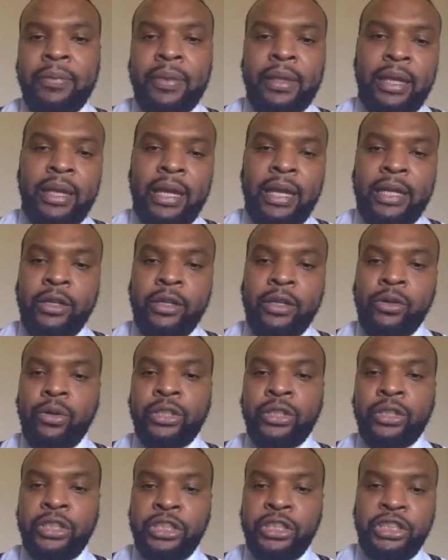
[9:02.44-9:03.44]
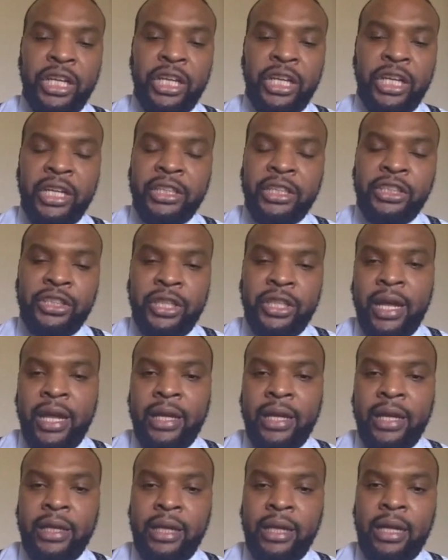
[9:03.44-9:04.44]
And in order to change
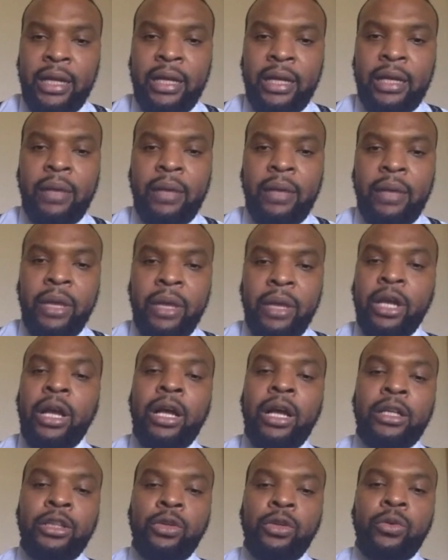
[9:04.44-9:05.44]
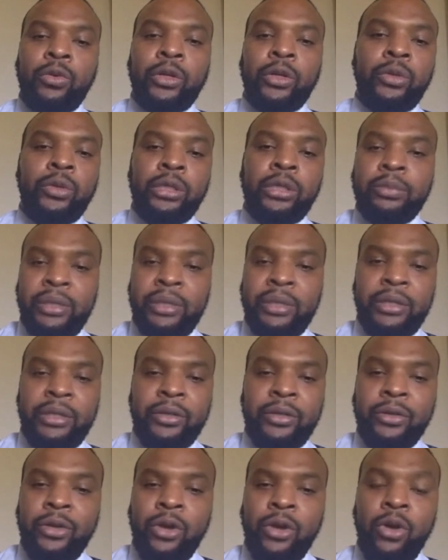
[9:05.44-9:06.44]
that, a lawyer will
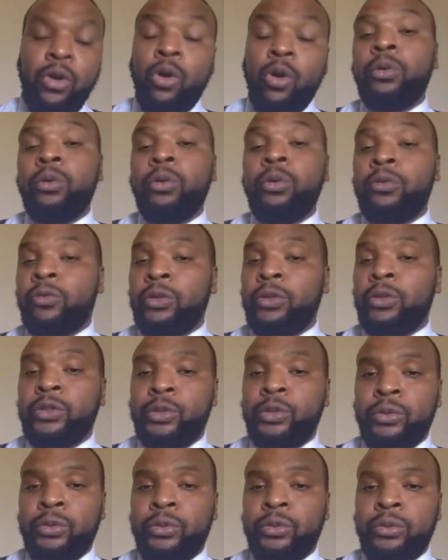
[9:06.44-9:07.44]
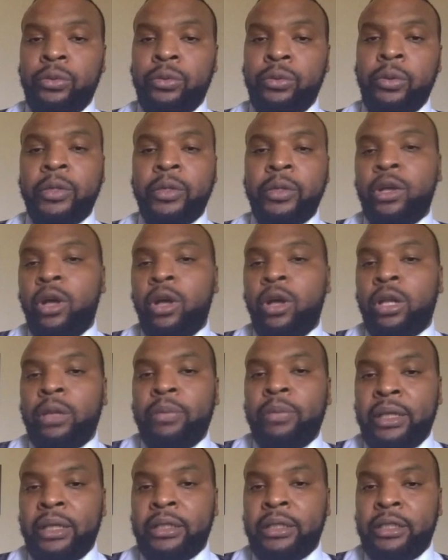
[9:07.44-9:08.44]
appeal or refer to what we call
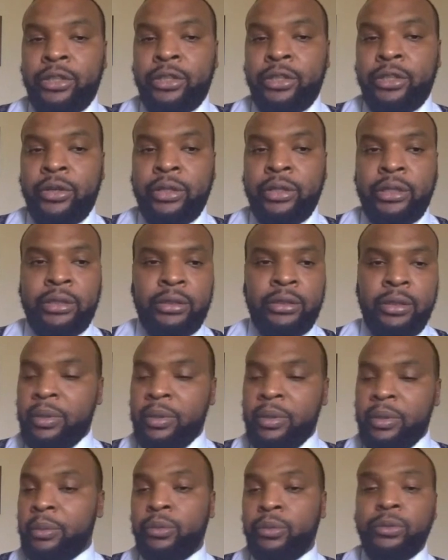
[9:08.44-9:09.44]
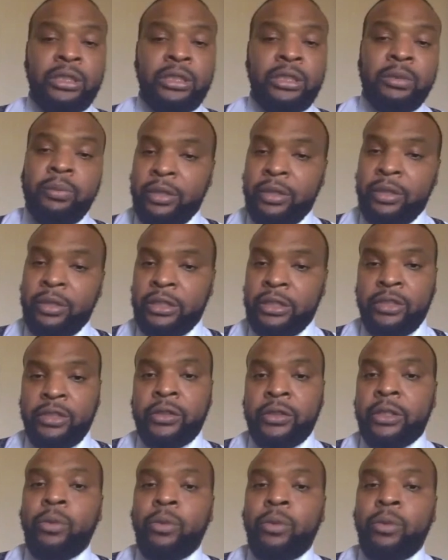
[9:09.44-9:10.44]
appellate attorneys, people who just
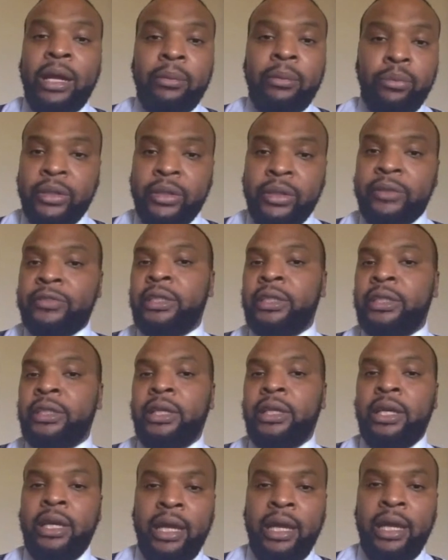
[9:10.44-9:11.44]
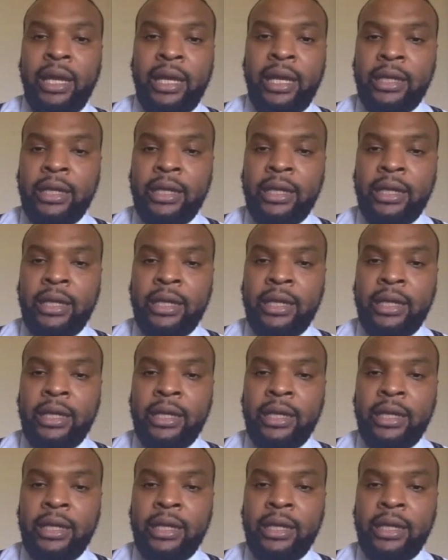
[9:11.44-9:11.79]
generally write briefs and